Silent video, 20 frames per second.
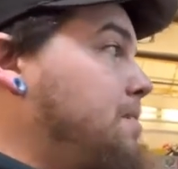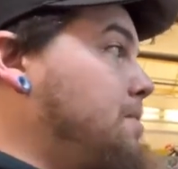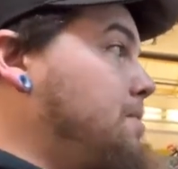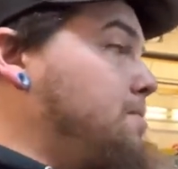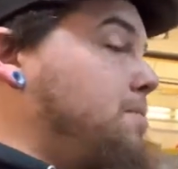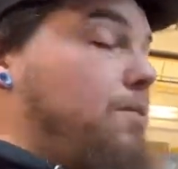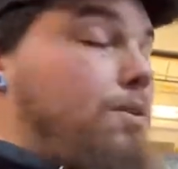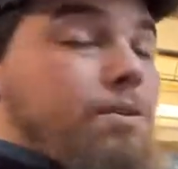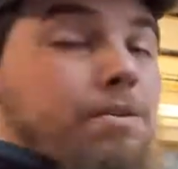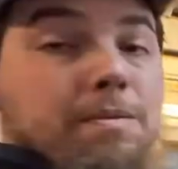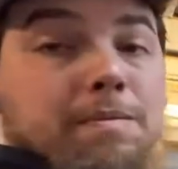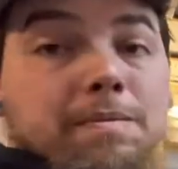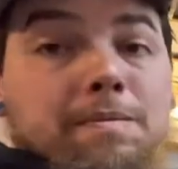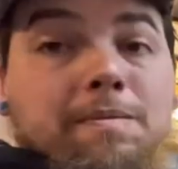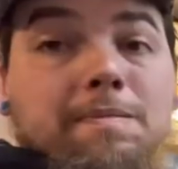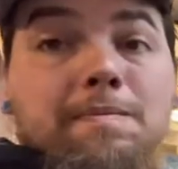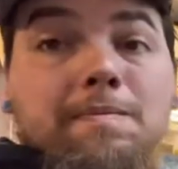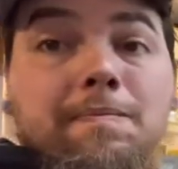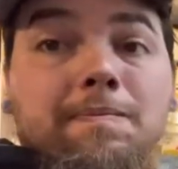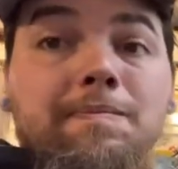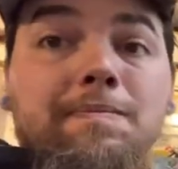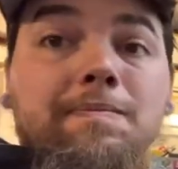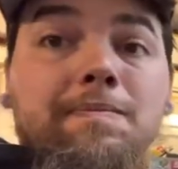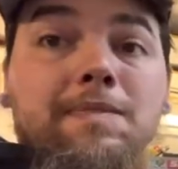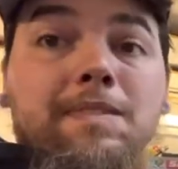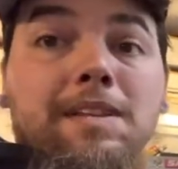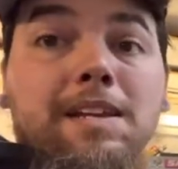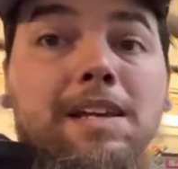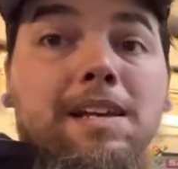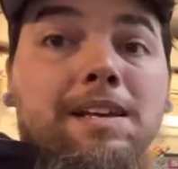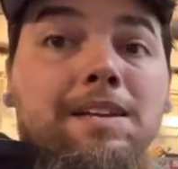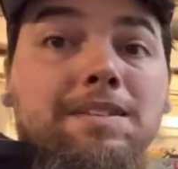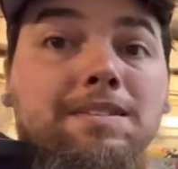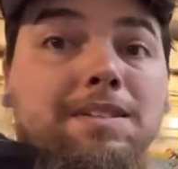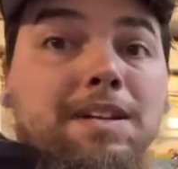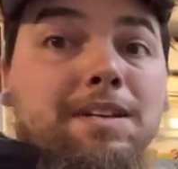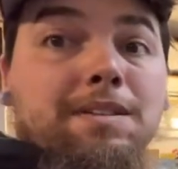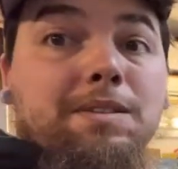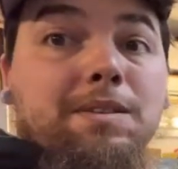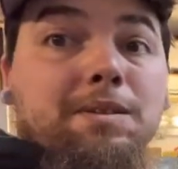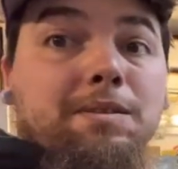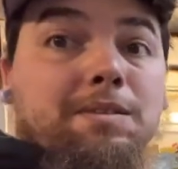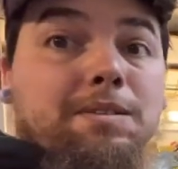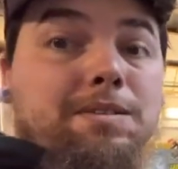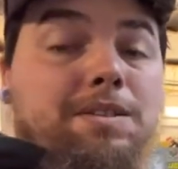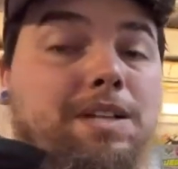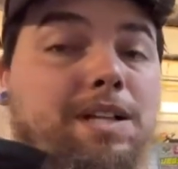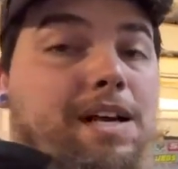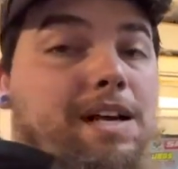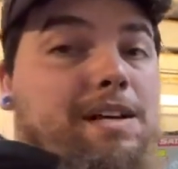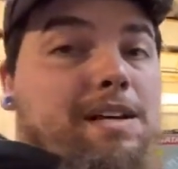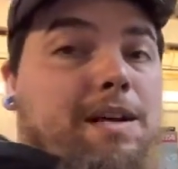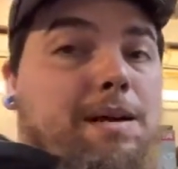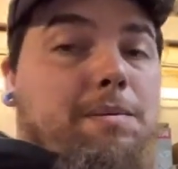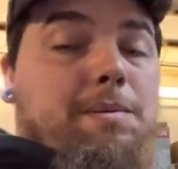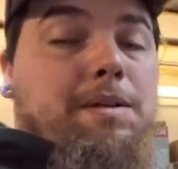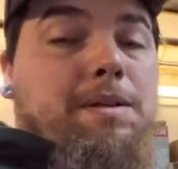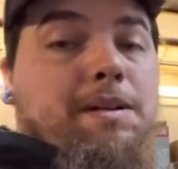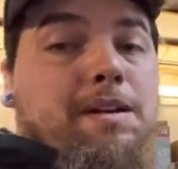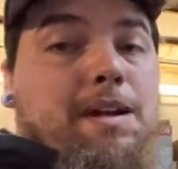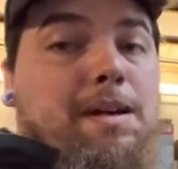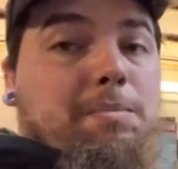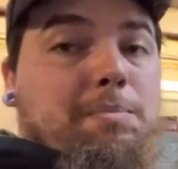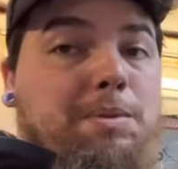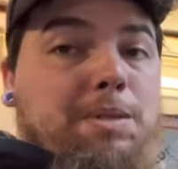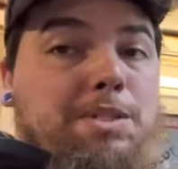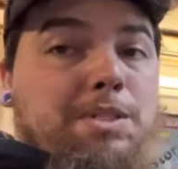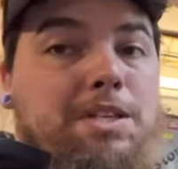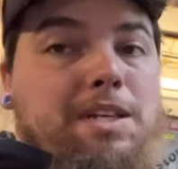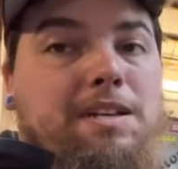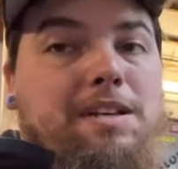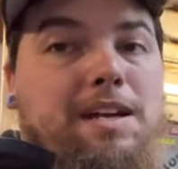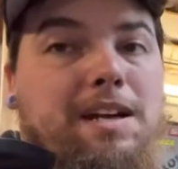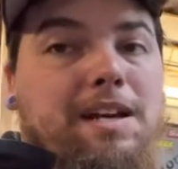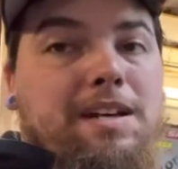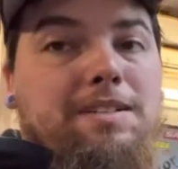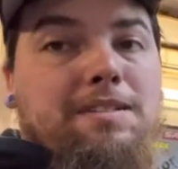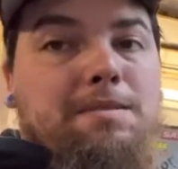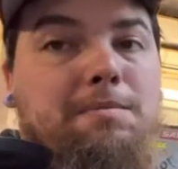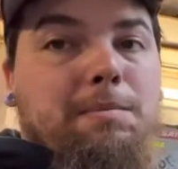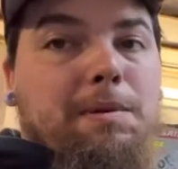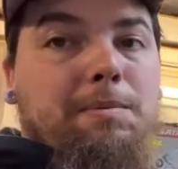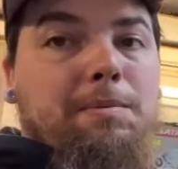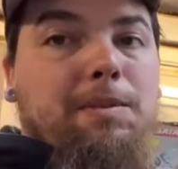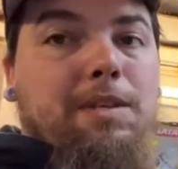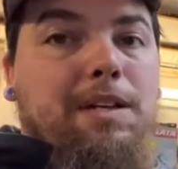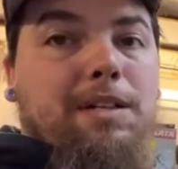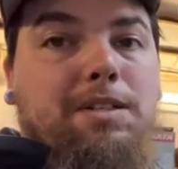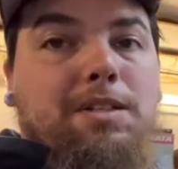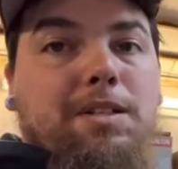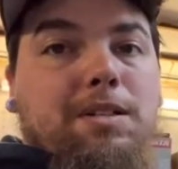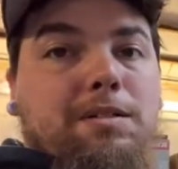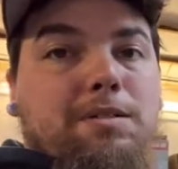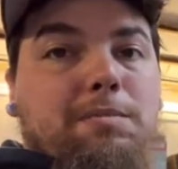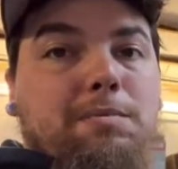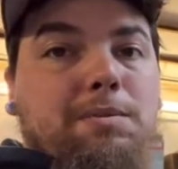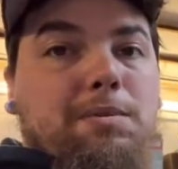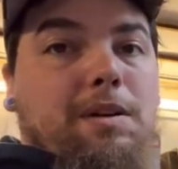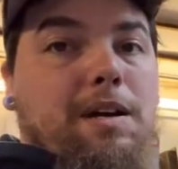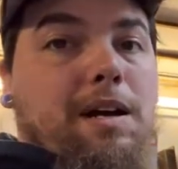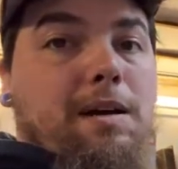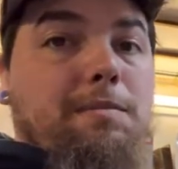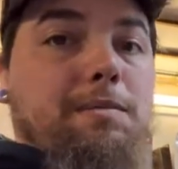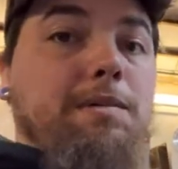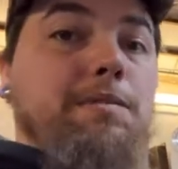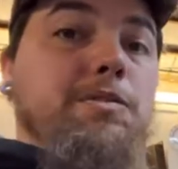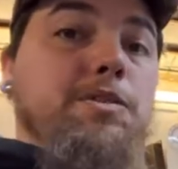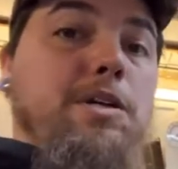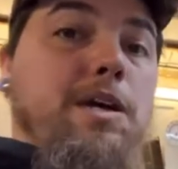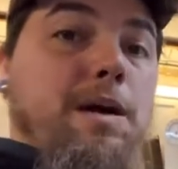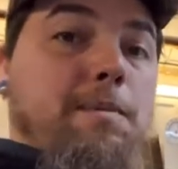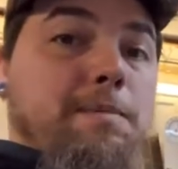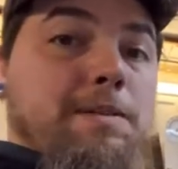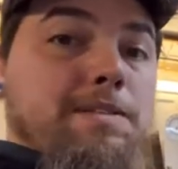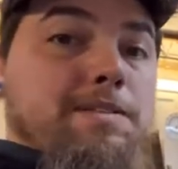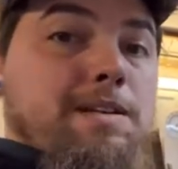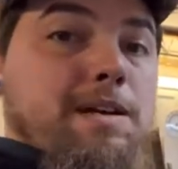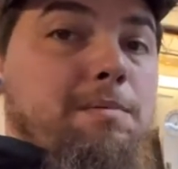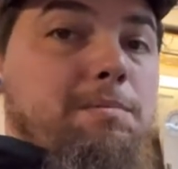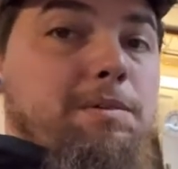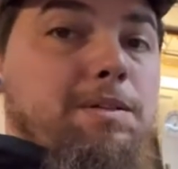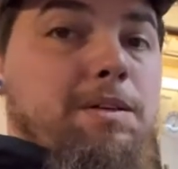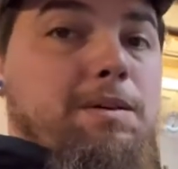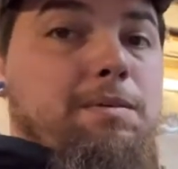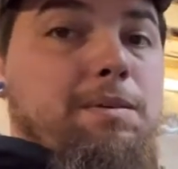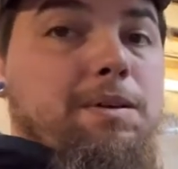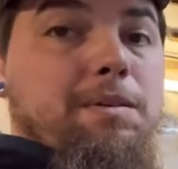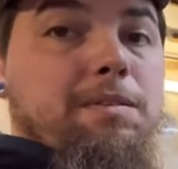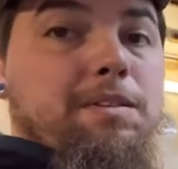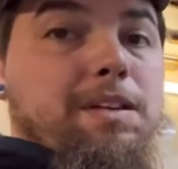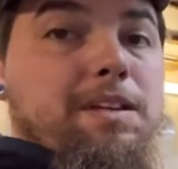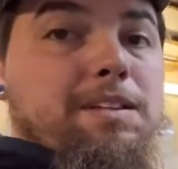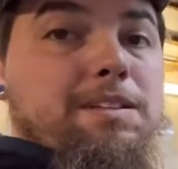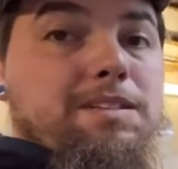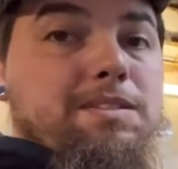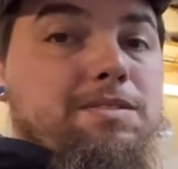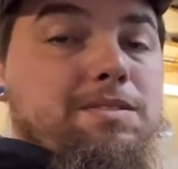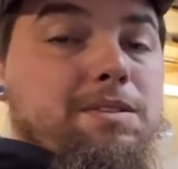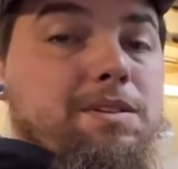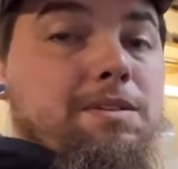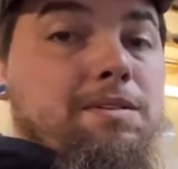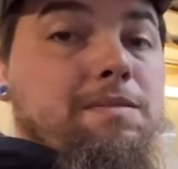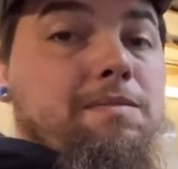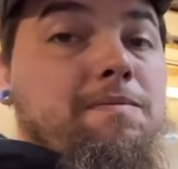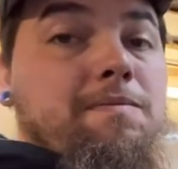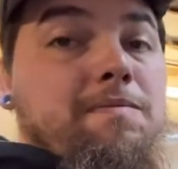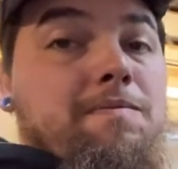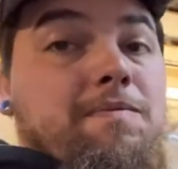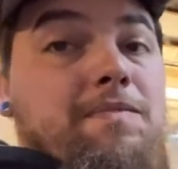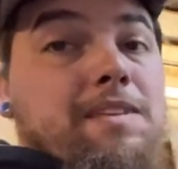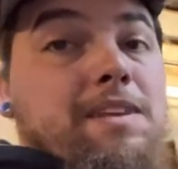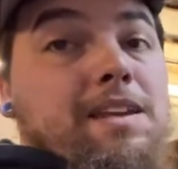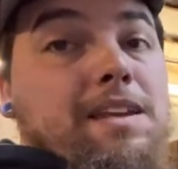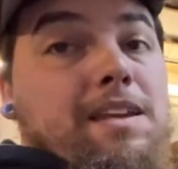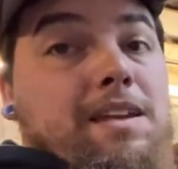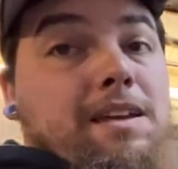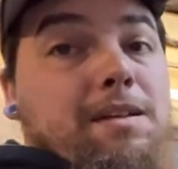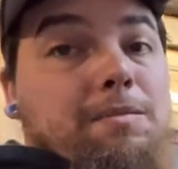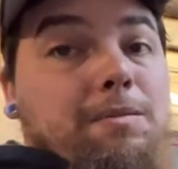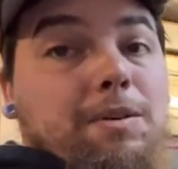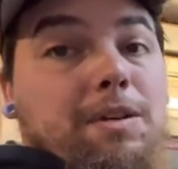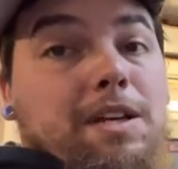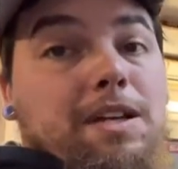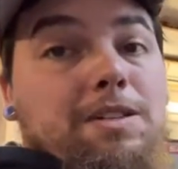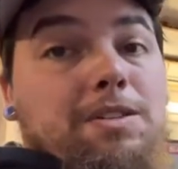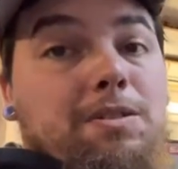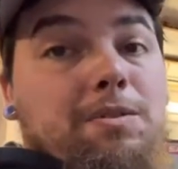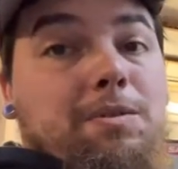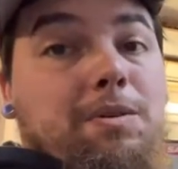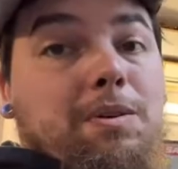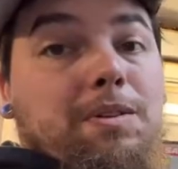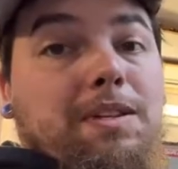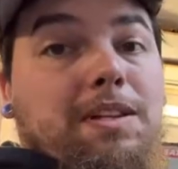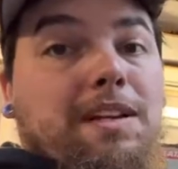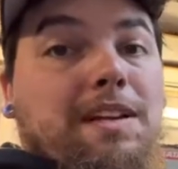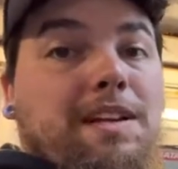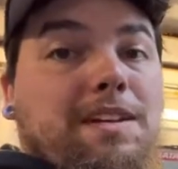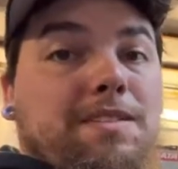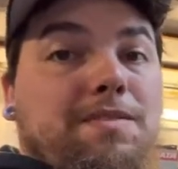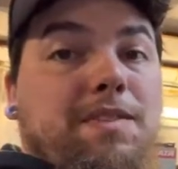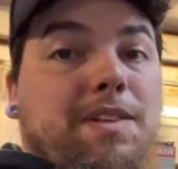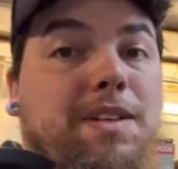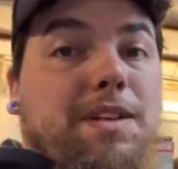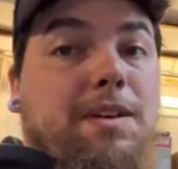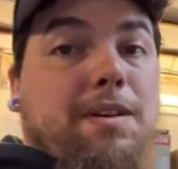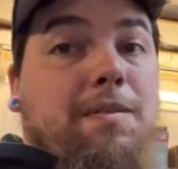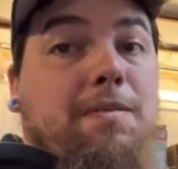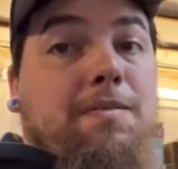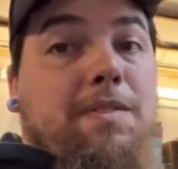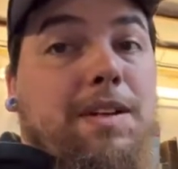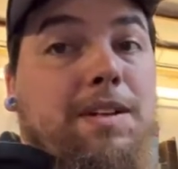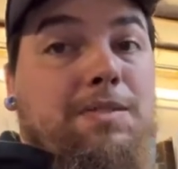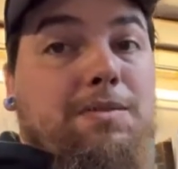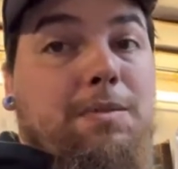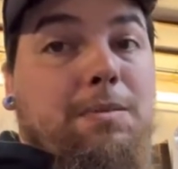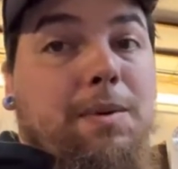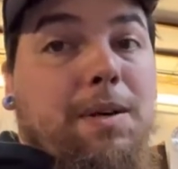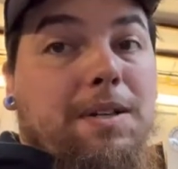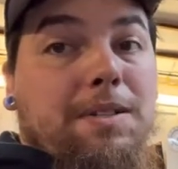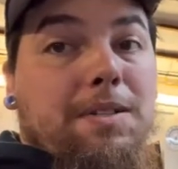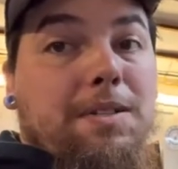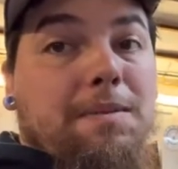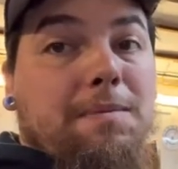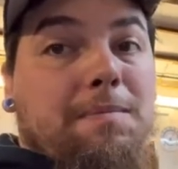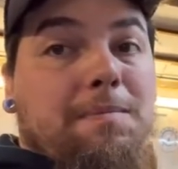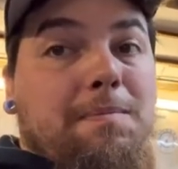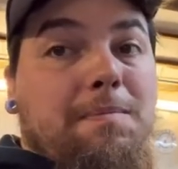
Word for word: So stay tuned. There's a lot coming. I appreciate you guys. Remember, like, share, subscribe. Leave us comments down below what you think of this dude. And we'll catch you on the next video. Thanks for watching.